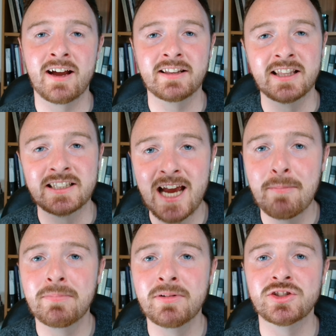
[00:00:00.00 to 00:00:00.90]
that the
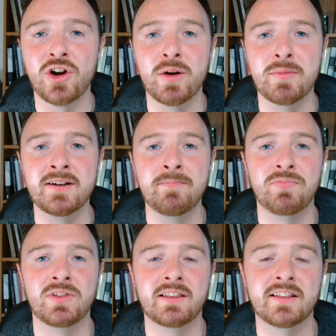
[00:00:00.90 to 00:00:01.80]
Temple Endowment,
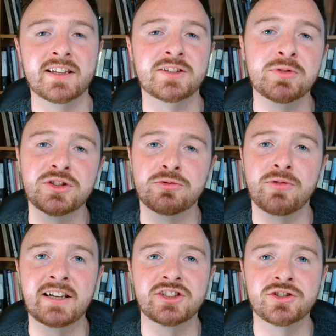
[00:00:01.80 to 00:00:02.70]
that this was a
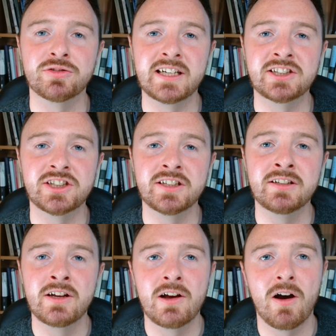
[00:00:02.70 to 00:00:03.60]

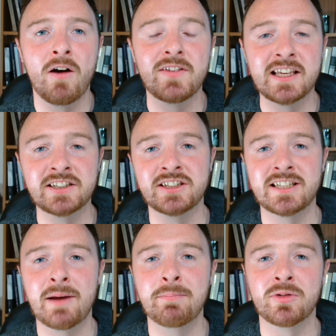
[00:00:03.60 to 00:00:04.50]
restoration of
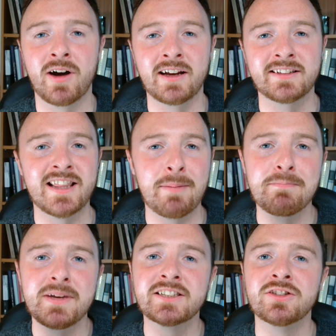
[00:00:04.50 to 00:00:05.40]
ancient temple rites, and that
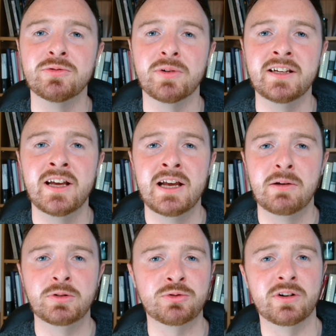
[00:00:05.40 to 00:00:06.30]
Masonry
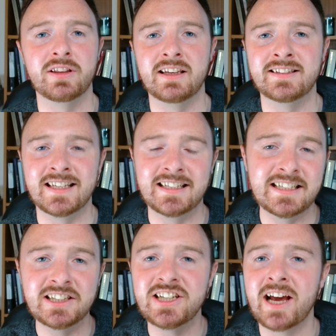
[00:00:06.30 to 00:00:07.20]
was sort of this
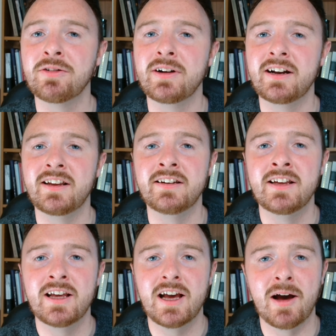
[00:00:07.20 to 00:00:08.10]
degenerated,
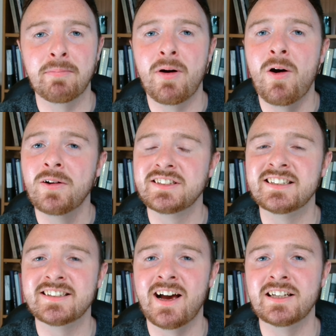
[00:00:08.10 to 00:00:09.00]

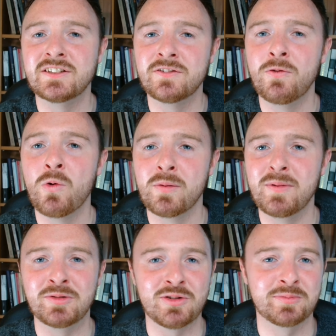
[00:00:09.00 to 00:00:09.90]
apostatized form.
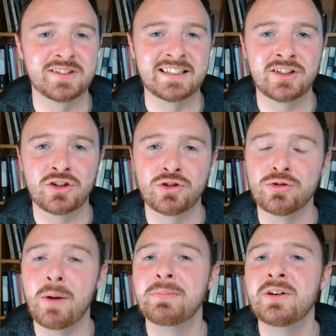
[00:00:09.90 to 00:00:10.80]
It was almost this
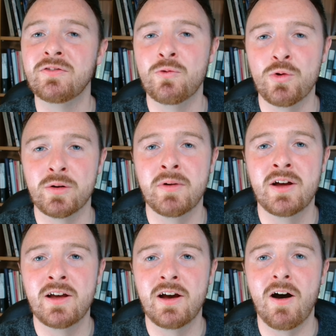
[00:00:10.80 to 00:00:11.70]
corrupted form
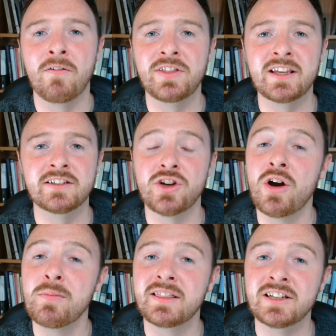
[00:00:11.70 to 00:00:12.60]
of the
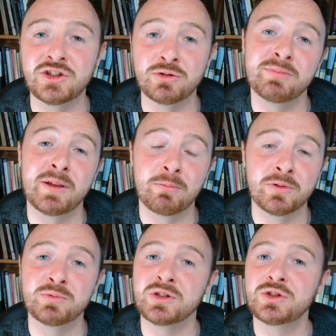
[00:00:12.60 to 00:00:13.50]
endowment that Joseph Smith
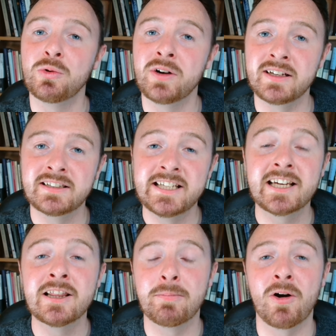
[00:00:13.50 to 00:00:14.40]
was restoring,
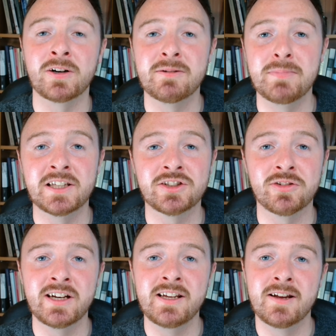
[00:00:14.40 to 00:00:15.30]
taking the parts of
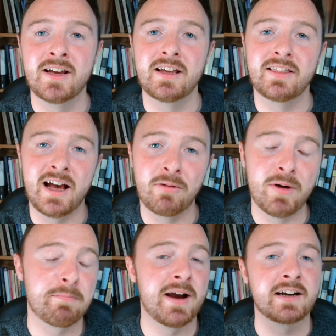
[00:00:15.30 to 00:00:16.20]
Masonry that
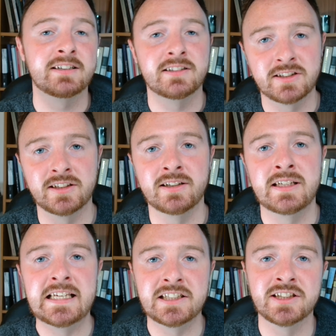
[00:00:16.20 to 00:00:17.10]
went back to
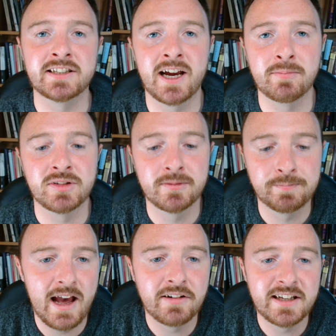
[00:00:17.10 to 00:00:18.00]
ancient times.
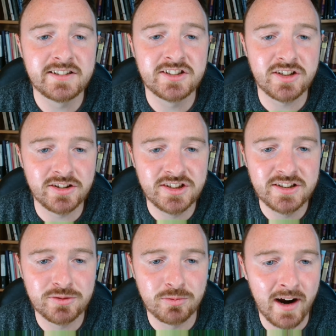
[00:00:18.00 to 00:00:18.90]
LDS Discussions